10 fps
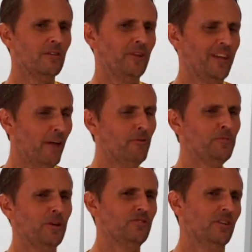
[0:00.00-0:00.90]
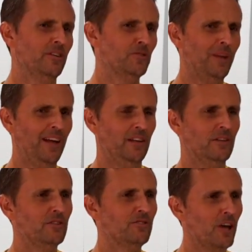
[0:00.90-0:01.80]
for the average person on this
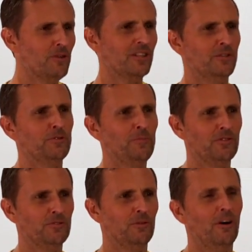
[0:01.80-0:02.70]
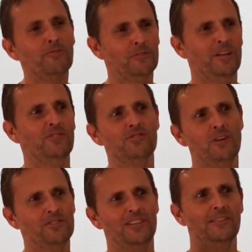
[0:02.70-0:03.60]
planet, socially responsible often means
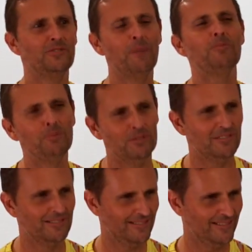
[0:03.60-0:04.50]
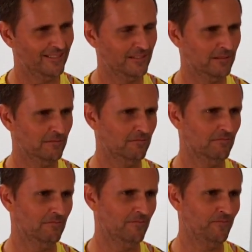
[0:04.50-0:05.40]
socially acceptable. Yeah.
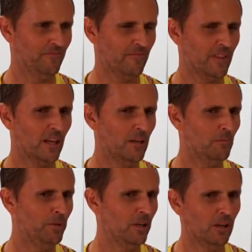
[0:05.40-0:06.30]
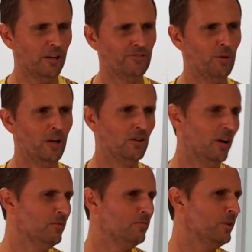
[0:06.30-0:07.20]
But a lot of what
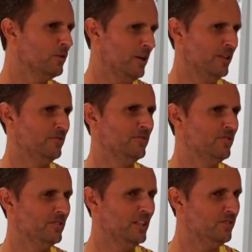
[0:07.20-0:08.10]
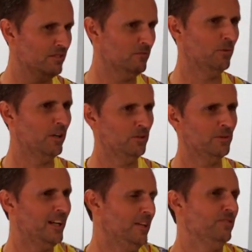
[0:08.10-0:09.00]
God requires of us isn't what
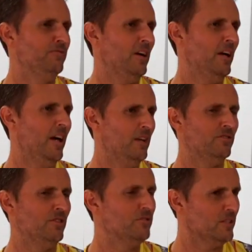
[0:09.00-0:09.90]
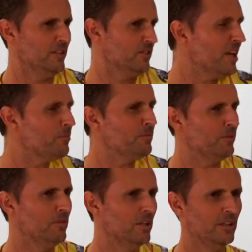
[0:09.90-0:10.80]
you'd classify as socially
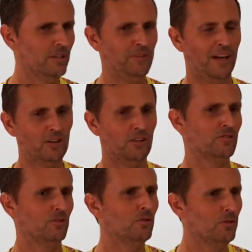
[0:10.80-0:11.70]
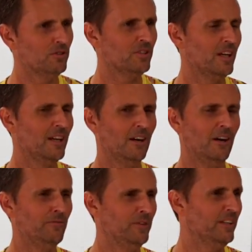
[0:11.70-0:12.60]
acceptable. Mm -hmm. In fact, God's laws
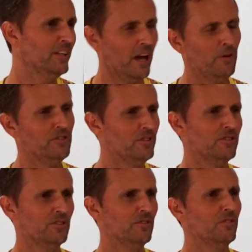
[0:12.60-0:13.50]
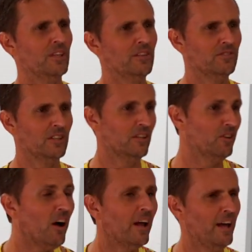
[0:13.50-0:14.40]
often encourage us to do things that are
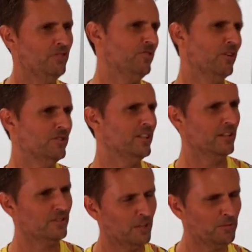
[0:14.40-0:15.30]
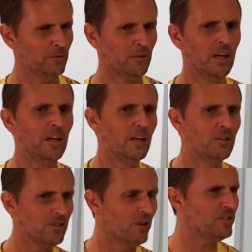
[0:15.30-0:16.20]
not as socially acceptable.
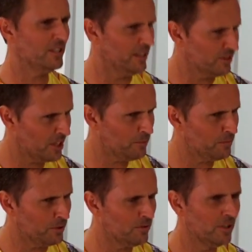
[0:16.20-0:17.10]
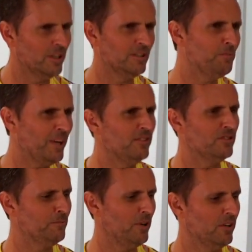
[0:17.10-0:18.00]
Socially acceptable
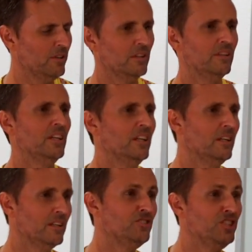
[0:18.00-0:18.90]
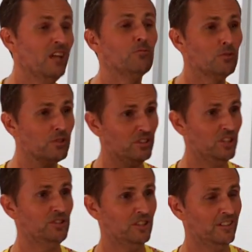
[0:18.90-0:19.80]
depends upon the general
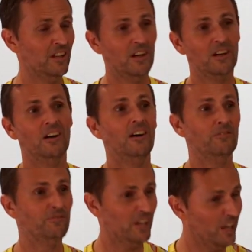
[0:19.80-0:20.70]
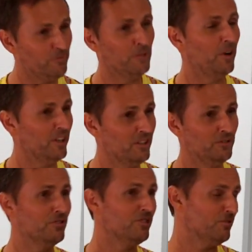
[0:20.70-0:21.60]
condition of everybody
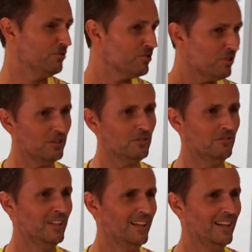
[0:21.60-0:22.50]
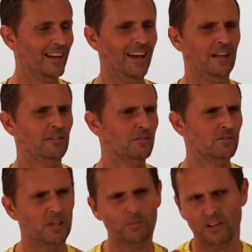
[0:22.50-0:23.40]
in your social circle. Yeah. And
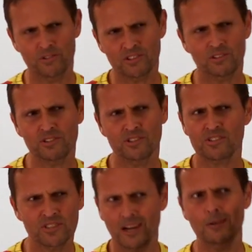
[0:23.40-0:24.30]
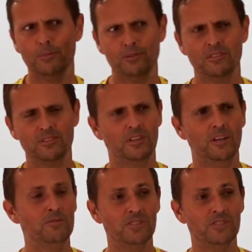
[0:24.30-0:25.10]
some of those conditions are terrible. You know,